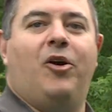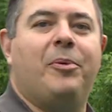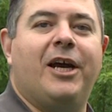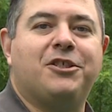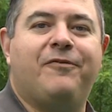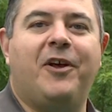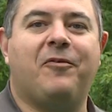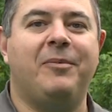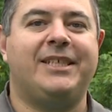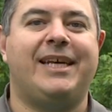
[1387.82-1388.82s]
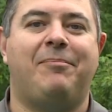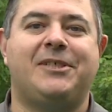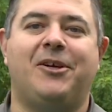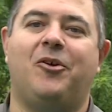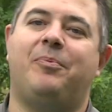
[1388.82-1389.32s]
you got your fill from this
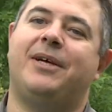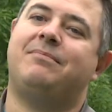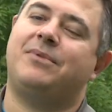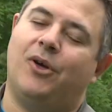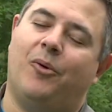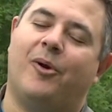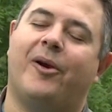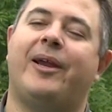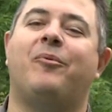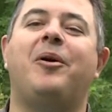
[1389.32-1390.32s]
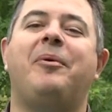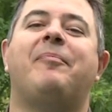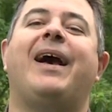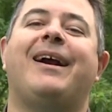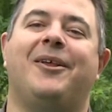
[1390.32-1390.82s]
episode, but don't worry, we'll be
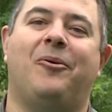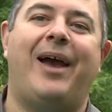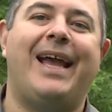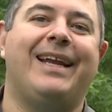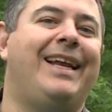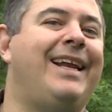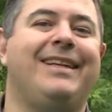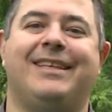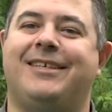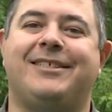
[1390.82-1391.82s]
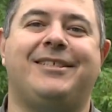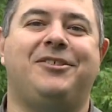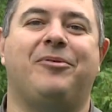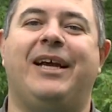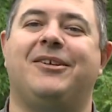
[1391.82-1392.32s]
back on the wagon and hitting the dusty
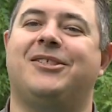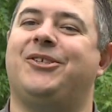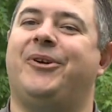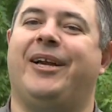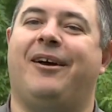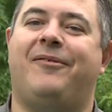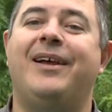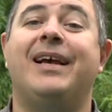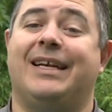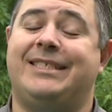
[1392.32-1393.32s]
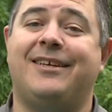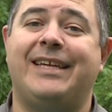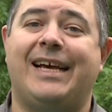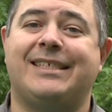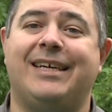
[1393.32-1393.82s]
trails soon enough. Until
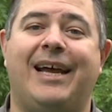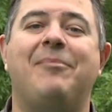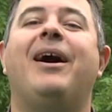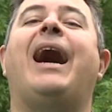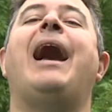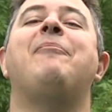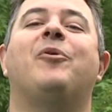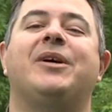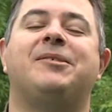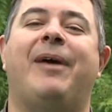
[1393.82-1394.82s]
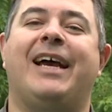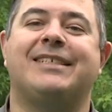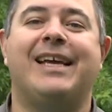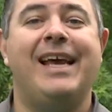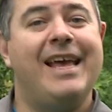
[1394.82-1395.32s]
next time, I'm Chris
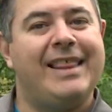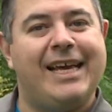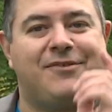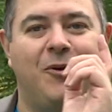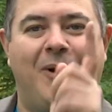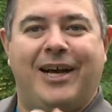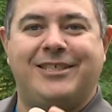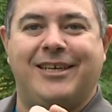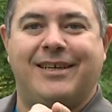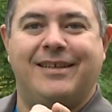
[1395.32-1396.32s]
Mask. Thanks for watching.